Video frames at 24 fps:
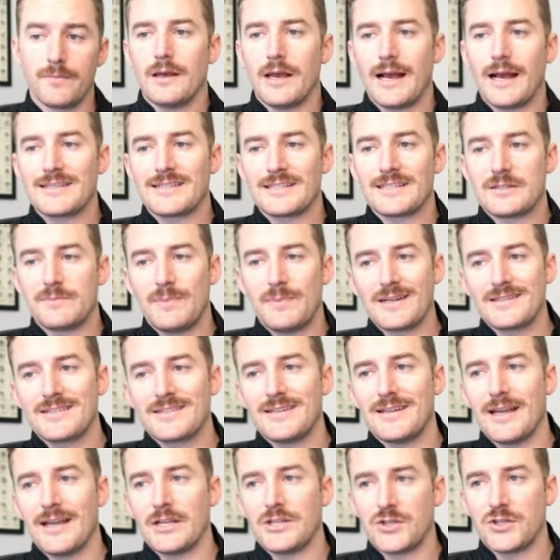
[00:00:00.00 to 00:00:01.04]
As
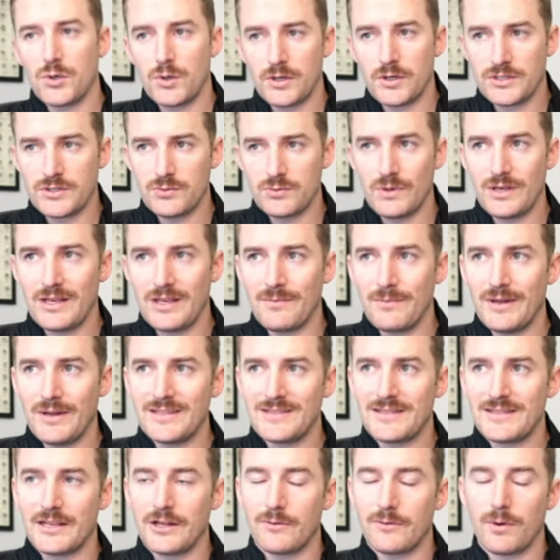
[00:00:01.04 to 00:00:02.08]
expected, a shorter swing means
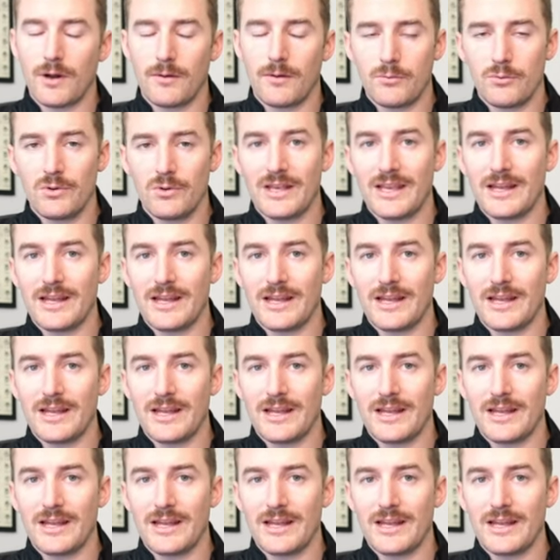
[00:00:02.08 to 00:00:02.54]
that you're probably